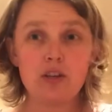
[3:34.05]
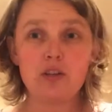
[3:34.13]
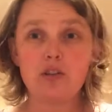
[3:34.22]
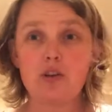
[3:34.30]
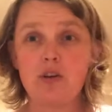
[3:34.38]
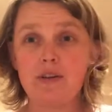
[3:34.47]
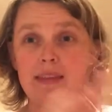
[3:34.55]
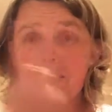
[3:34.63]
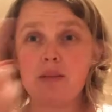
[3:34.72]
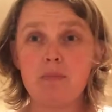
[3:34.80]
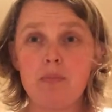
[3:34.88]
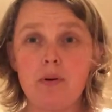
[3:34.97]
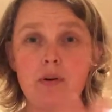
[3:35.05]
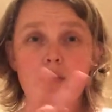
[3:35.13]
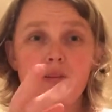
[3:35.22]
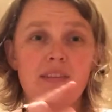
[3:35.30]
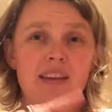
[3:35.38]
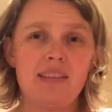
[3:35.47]
So there's
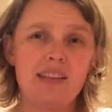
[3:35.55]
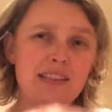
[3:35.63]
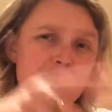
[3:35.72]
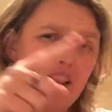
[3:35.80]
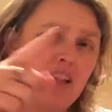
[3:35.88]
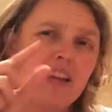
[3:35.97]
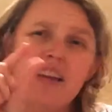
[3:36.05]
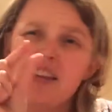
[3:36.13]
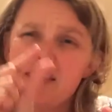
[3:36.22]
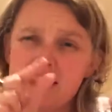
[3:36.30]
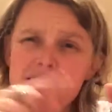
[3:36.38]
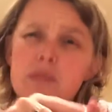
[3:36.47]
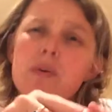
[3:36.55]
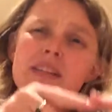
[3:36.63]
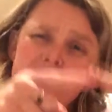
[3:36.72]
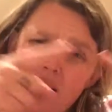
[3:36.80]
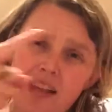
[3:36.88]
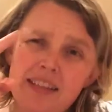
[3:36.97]
both, and this is where
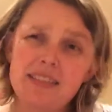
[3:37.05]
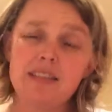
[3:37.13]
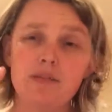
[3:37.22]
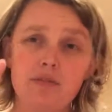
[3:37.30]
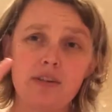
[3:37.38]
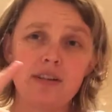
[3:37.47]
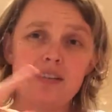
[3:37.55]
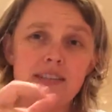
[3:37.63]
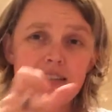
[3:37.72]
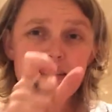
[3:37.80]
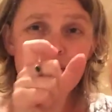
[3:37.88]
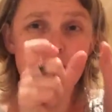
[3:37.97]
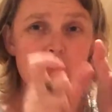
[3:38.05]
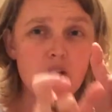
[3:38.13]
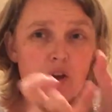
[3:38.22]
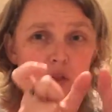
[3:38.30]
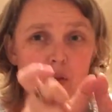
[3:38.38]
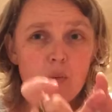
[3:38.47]
slightly different is in
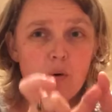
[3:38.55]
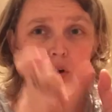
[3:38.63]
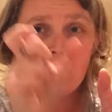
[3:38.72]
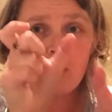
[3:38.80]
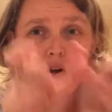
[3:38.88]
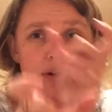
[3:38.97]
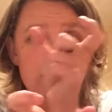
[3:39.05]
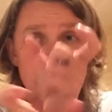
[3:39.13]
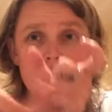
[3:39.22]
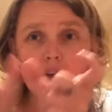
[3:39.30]
the word,